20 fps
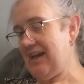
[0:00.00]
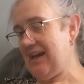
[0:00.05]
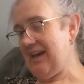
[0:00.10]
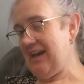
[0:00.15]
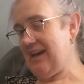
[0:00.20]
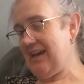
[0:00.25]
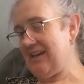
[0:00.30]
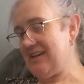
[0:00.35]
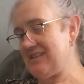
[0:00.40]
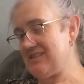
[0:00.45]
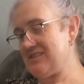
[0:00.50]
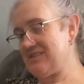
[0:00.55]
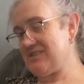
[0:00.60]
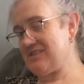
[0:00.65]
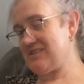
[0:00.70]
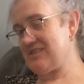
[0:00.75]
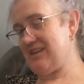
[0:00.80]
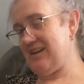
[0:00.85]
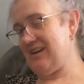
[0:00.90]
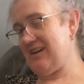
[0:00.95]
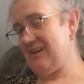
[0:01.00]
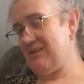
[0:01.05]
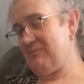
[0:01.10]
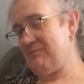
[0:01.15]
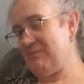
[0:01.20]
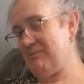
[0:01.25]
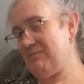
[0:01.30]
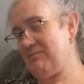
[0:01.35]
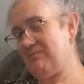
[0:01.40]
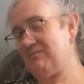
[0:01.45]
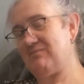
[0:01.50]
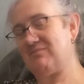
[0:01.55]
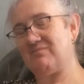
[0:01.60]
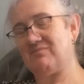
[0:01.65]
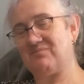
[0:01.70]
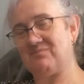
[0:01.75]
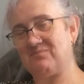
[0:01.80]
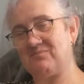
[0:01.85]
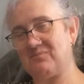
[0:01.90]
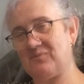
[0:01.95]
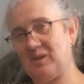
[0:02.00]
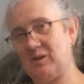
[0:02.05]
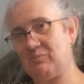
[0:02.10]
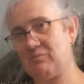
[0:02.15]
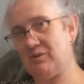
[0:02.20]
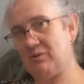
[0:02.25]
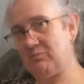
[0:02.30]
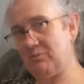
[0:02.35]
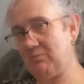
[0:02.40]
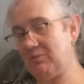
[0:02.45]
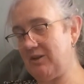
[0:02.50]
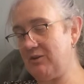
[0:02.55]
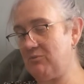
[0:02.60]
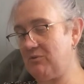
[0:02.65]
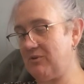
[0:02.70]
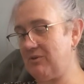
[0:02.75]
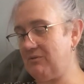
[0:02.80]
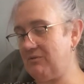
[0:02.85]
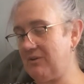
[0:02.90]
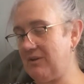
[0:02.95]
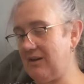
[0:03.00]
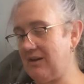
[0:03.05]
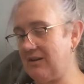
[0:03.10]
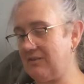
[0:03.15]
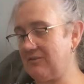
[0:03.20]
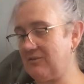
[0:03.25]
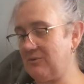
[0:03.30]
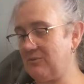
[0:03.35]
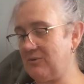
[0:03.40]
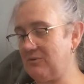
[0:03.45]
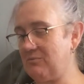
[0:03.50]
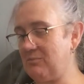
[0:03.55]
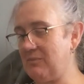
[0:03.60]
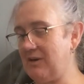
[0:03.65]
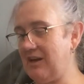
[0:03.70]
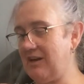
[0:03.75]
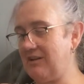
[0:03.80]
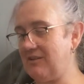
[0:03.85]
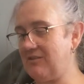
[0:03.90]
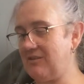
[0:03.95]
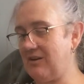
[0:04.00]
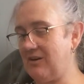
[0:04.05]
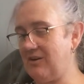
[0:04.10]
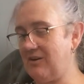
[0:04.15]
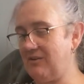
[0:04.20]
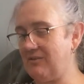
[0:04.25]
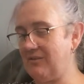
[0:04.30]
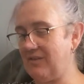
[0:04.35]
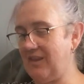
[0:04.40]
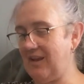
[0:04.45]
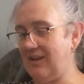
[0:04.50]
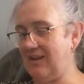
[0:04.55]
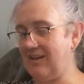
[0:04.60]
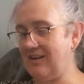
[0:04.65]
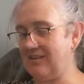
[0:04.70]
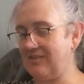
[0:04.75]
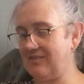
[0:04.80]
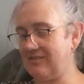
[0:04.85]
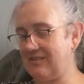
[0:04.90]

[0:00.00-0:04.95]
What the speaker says: as I probably would have liked to have made over the